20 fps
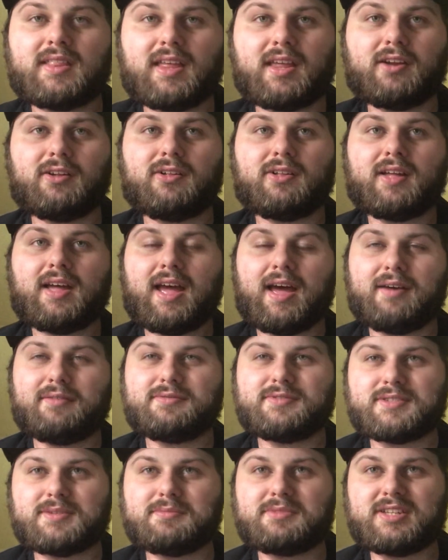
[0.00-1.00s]
that'll
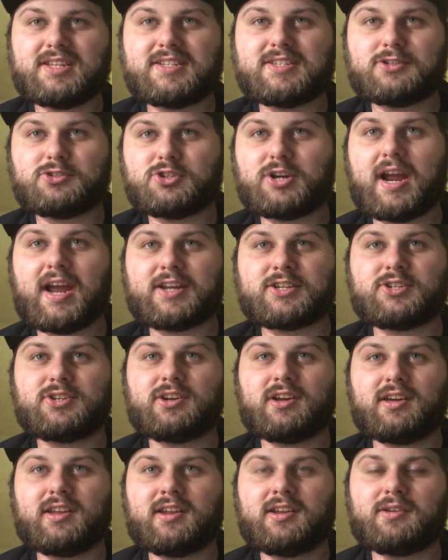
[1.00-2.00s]
have some decent
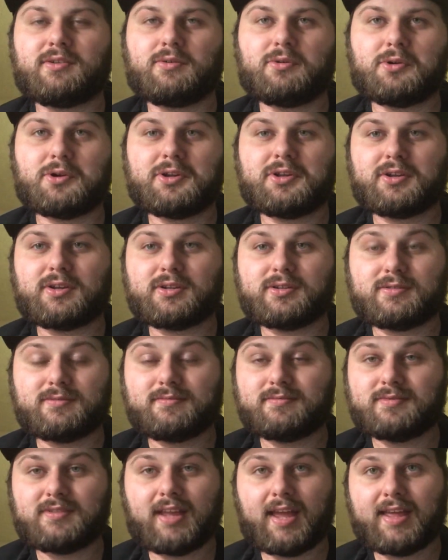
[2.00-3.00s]
traction on it, or you
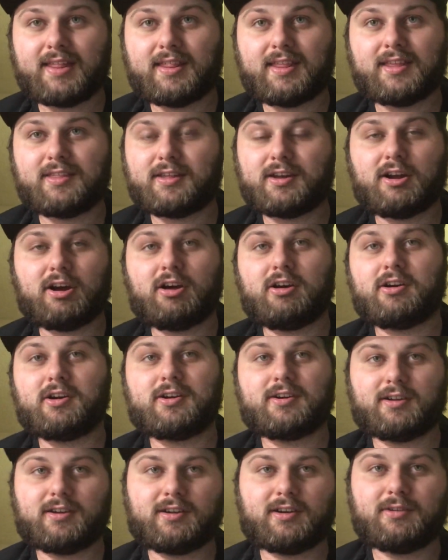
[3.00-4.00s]
can daily the
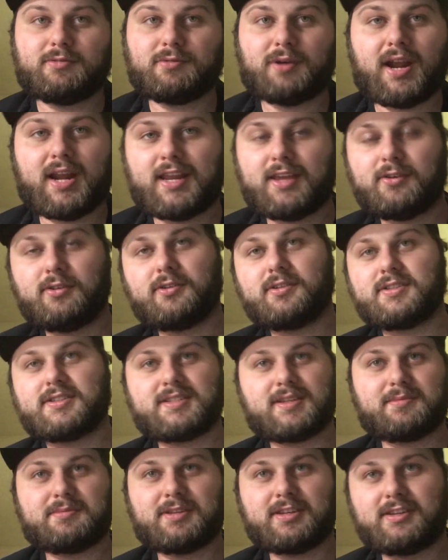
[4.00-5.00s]
car on a radial.
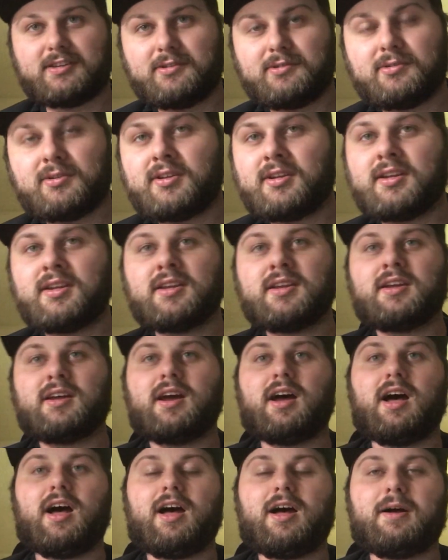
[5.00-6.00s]
It's up to you.
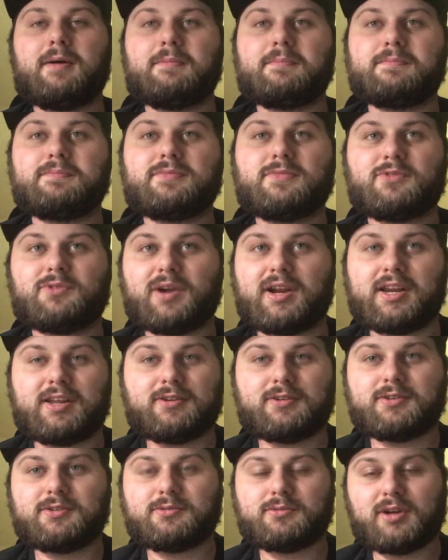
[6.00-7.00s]

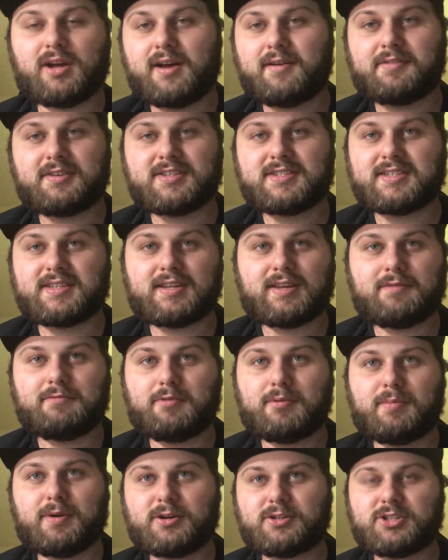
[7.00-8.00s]
Radial will obviously
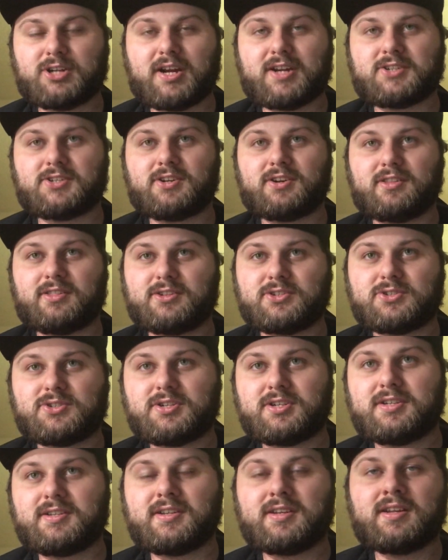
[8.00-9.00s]
give you better traction on the
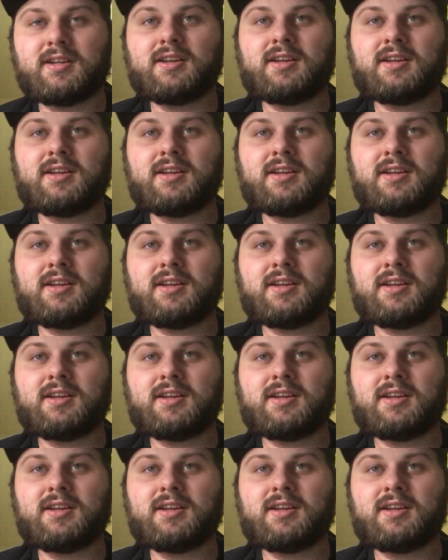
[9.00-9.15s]
street.